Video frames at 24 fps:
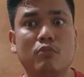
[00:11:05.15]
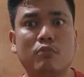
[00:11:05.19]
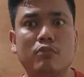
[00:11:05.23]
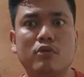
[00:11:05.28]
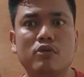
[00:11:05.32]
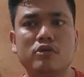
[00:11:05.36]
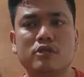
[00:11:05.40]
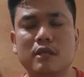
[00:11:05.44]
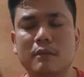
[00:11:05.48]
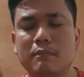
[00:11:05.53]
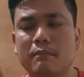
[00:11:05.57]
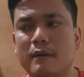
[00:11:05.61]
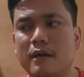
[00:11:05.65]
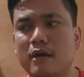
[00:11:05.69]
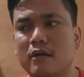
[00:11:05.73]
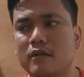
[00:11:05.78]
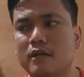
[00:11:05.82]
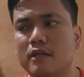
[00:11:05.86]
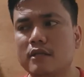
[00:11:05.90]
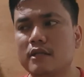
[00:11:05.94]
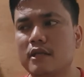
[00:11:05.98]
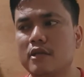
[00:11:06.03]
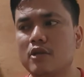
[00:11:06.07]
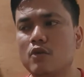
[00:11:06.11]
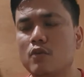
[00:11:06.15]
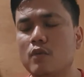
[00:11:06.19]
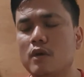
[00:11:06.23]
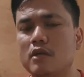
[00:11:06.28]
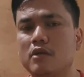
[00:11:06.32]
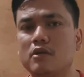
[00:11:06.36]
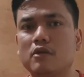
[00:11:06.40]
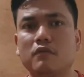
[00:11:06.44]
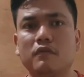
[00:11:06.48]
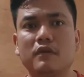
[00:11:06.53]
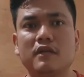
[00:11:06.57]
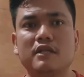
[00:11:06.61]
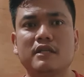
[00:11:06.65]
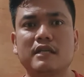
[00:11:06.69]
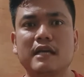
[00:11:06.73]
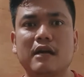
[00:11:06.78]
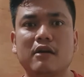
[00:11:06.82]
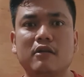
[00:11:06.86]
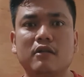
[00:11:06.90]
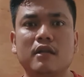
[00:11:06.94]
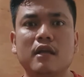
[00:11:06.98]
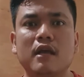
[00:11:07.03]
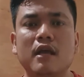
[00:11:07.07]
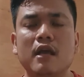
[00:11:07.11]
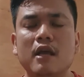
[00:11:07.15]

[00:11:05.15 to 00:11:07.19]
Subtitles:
post about this and you want to reach out.